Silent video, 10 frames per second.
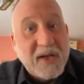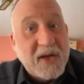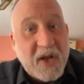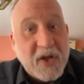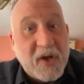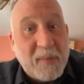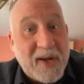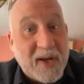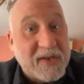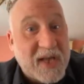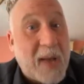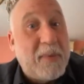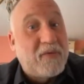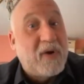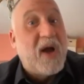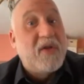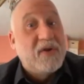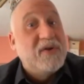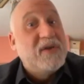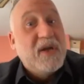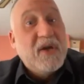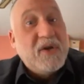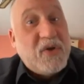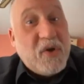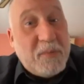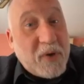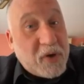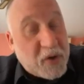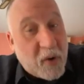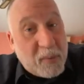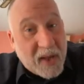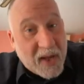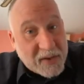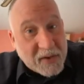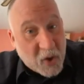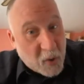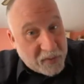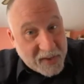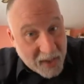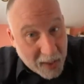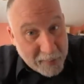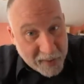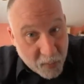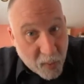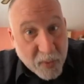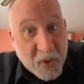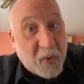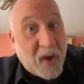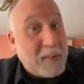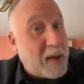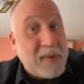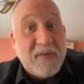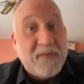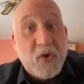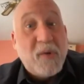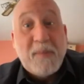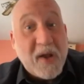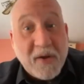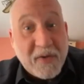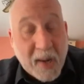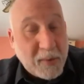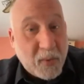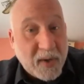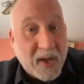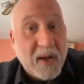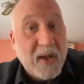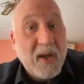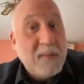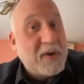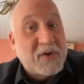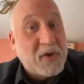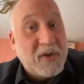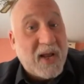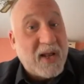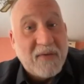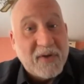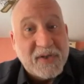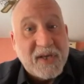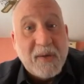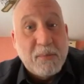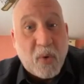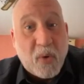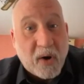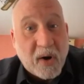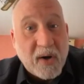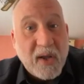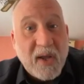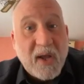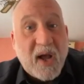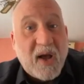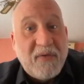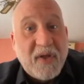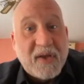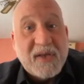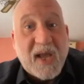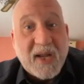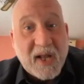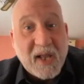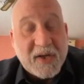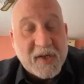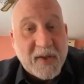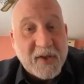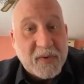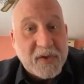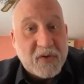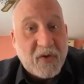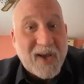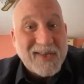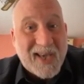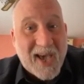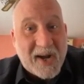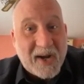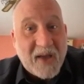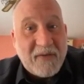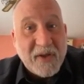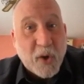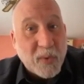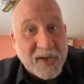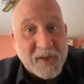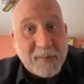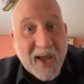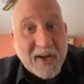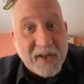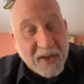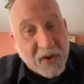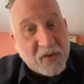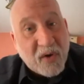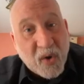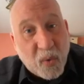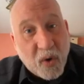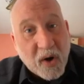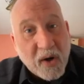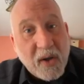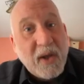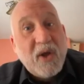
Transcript: continue to be an example for others to build their own places and hopefully to emulate what we're doing, maybe even do it better than I'm doing it. But certainly I'd love to see more of the psychedelic dispensaries across Canada. I feel like we're dismantling the drug war